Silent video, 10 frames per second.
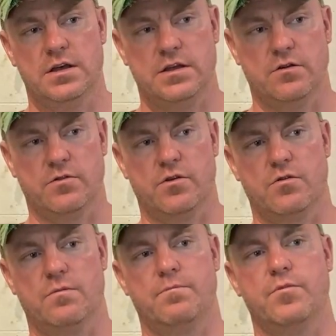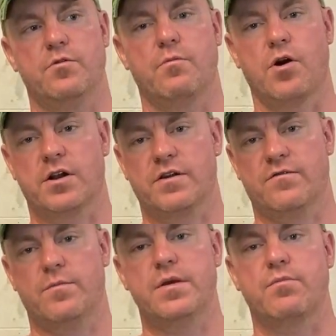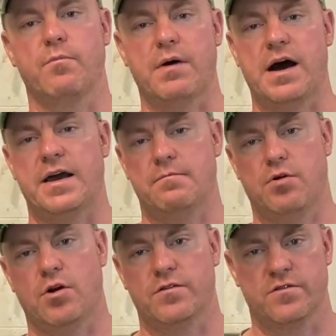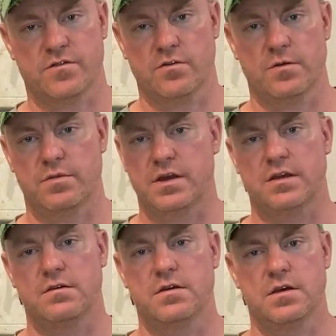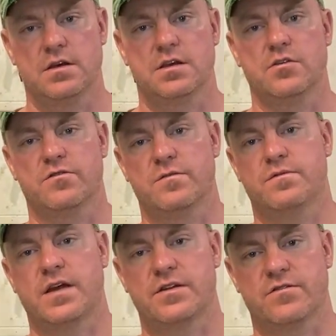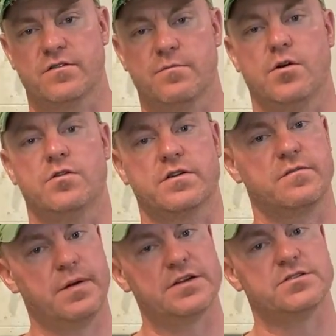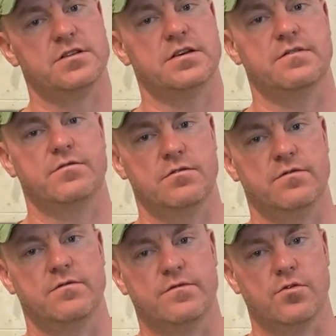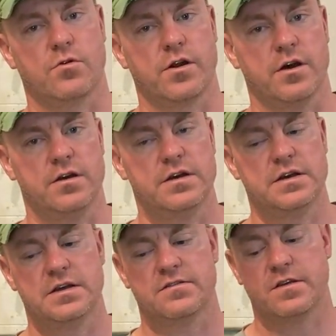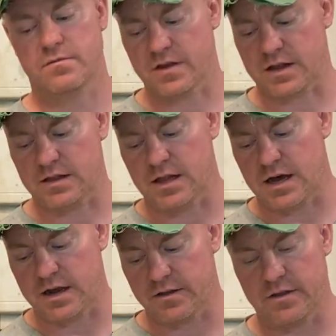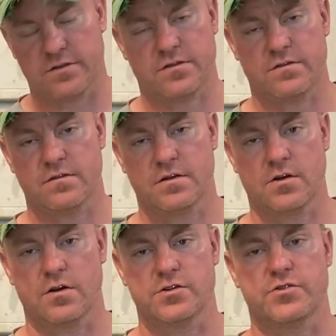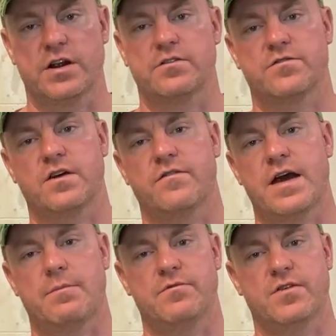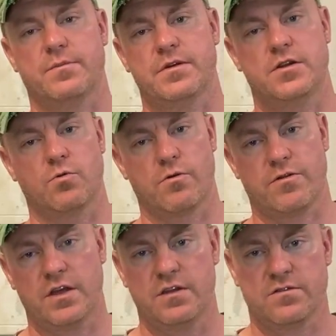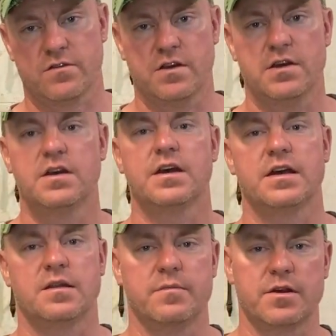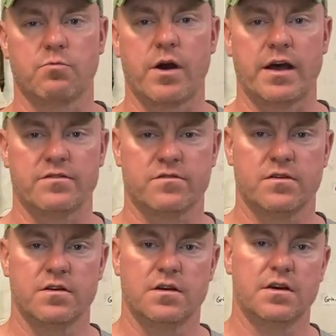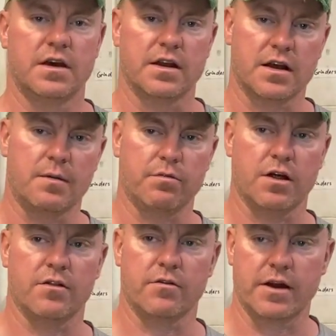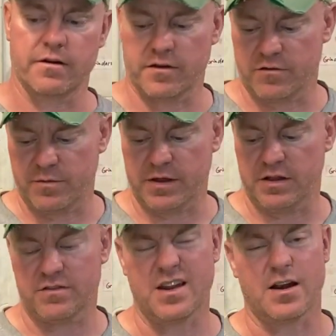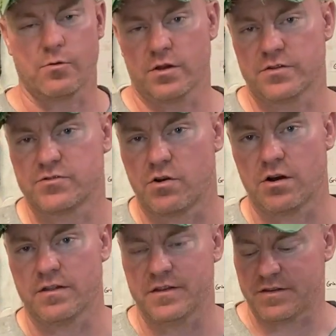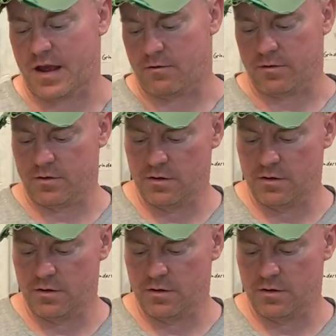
your market for people buying parts is going to be substantially smaller, especially if you live in Florida. It seems like a lot of this garden tractor stuff happens up in the Northeast and the Midwest and a couple other areas, but it's not really strong in the South.